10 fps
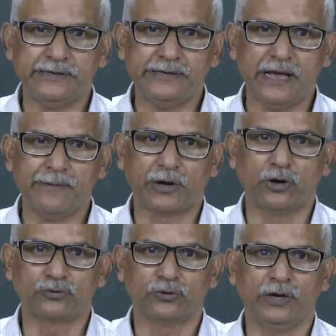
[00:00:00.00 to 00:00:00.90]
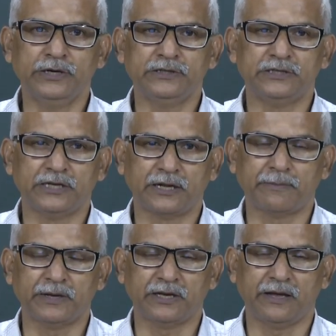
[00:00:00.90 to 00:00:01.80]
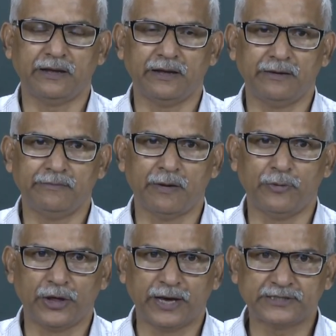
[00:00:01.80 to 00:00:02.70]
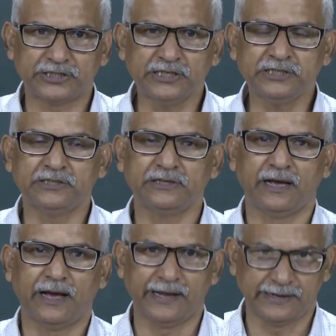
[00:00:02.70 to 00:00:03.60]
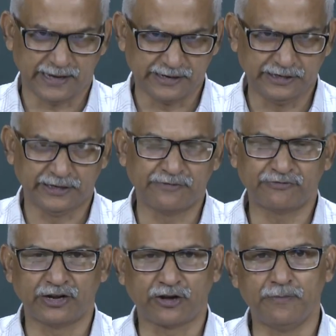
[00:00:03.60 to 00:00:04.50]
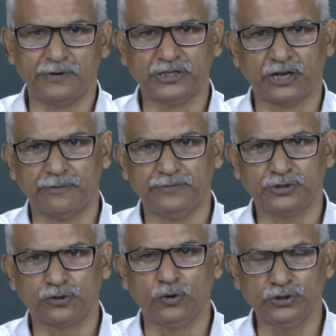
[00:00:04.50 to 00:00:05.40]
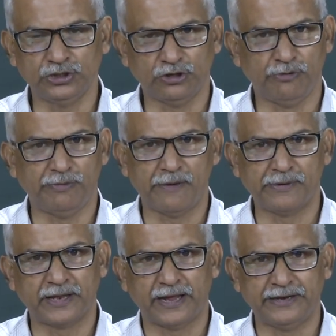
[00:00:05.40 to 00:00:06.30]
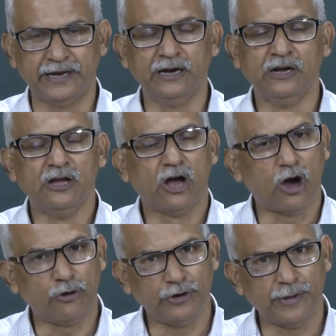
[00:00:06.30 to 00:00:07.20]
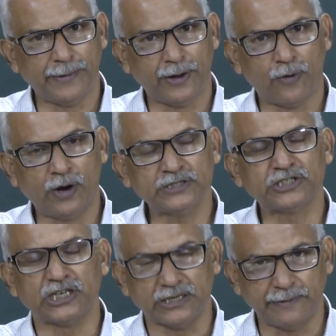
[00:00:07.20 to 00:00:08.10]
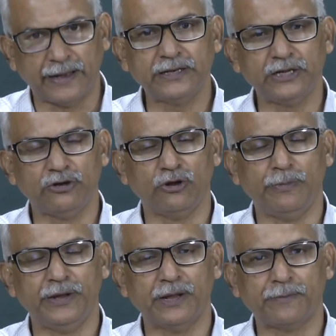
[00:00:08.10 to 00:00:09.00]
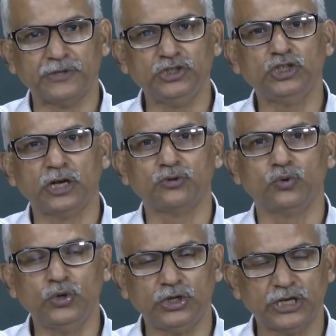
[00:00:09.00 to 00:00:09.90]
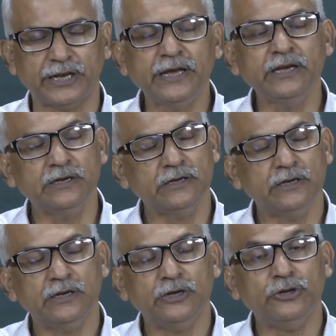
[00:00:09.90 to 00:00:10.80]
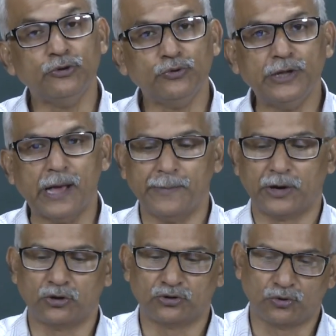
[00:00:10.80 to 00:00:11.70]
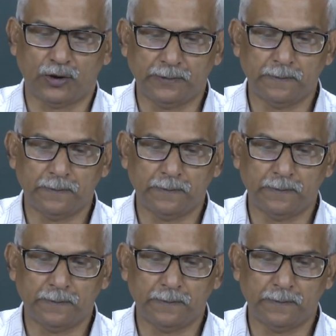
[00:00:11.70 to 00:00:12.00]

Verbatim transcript: DMA controller direct me memory access and I think after the completion of this course, you will be having an idea how DMA works, even you will be in a position to design a new DMA controller.